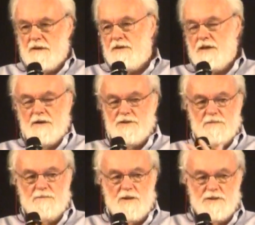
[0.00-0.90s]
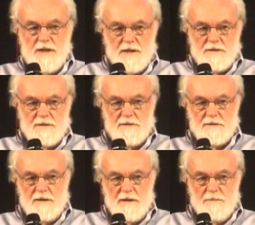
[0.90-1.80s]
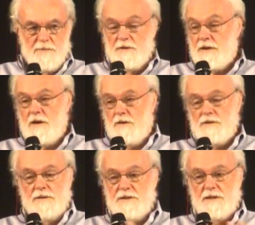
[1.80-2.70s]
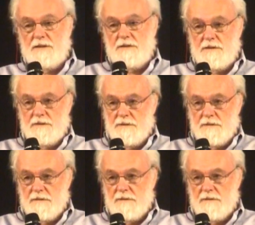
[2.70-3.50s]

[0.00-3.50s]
irrigation projects, building whole new cities,